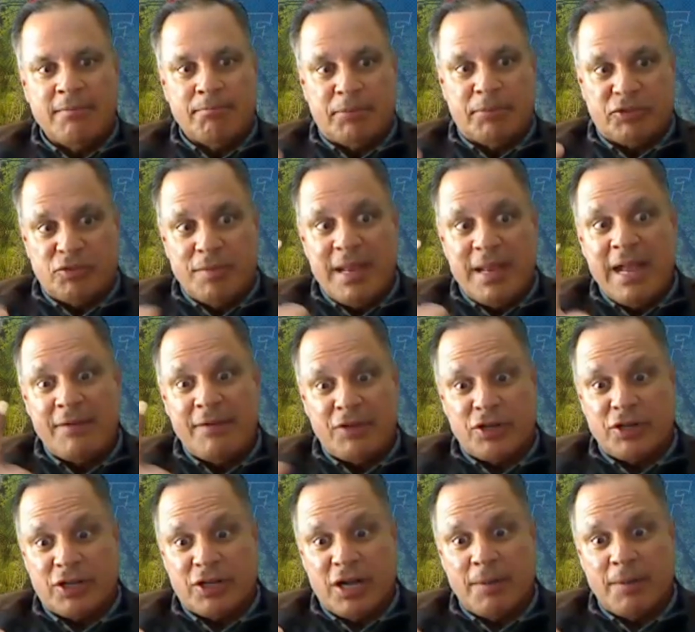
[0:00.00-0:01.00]
but you may have a
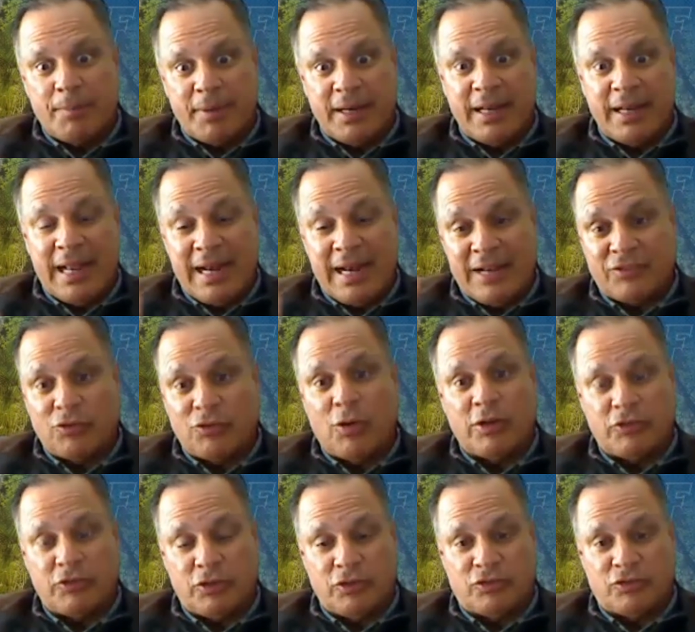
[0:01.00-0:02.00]
good company, and as
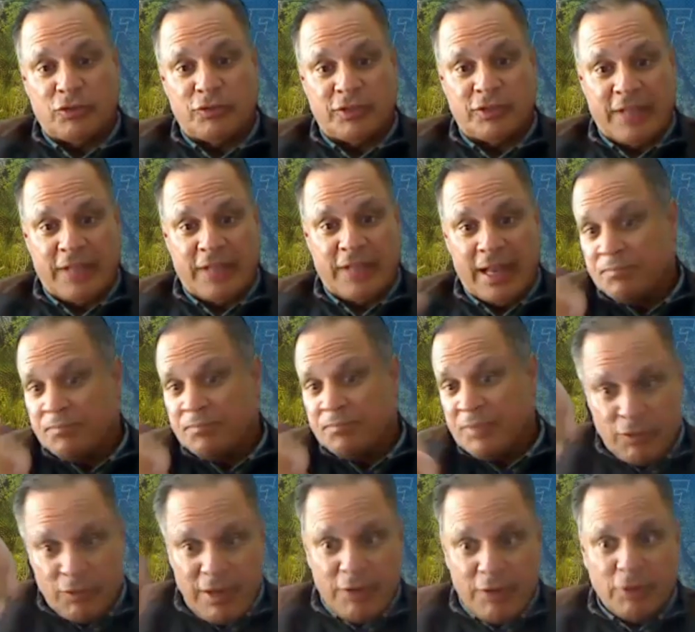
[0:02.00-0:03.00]
long as you can service debt.
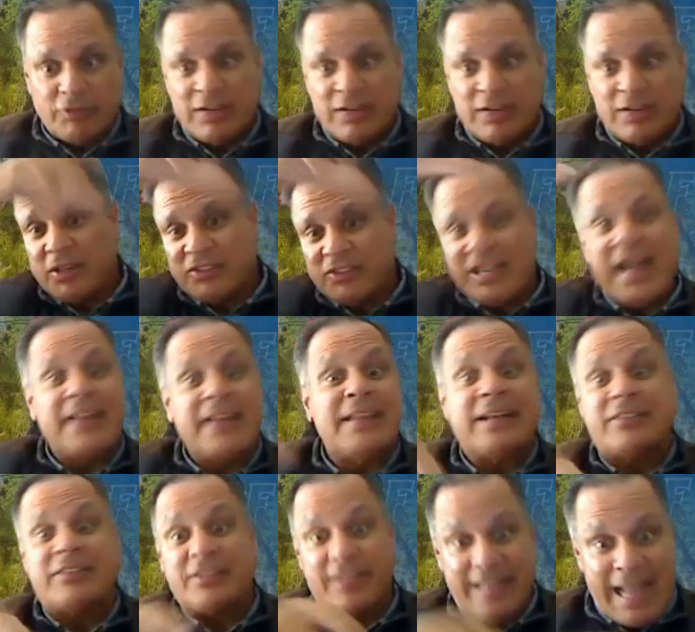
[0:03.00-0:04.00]
Great question. I'm going to tie
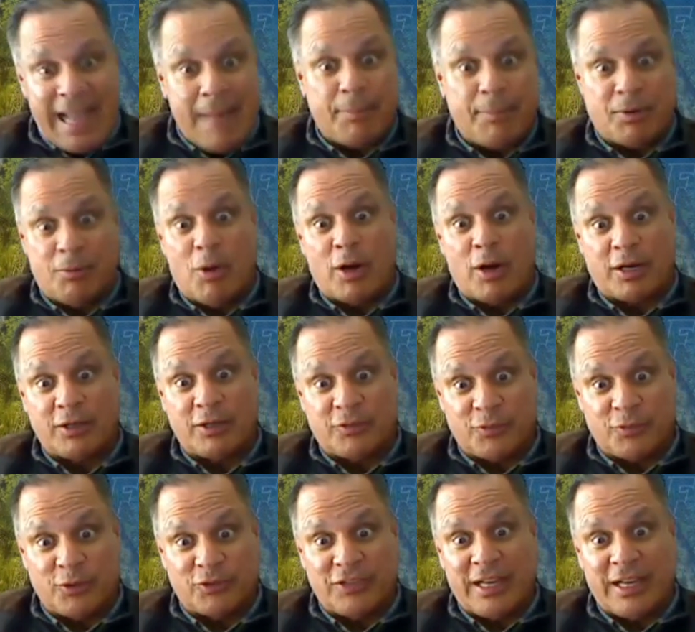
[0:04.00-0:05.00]
that to the capital market,
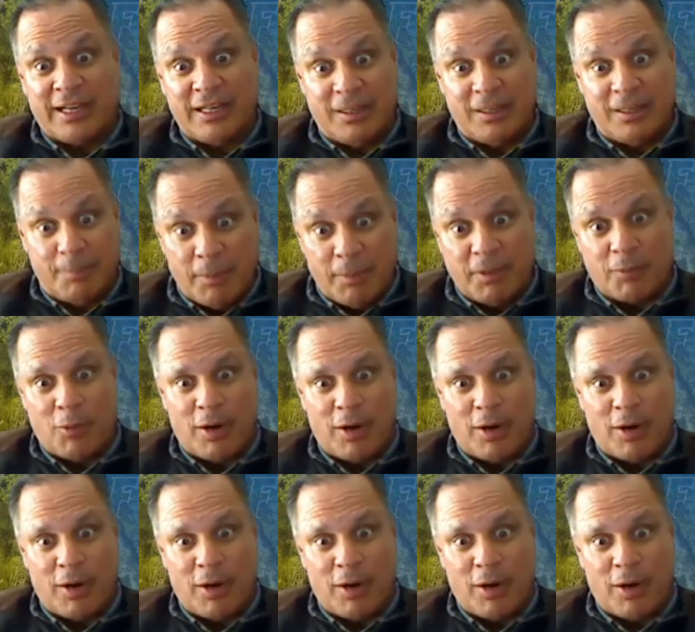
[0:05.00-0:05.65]
second, the public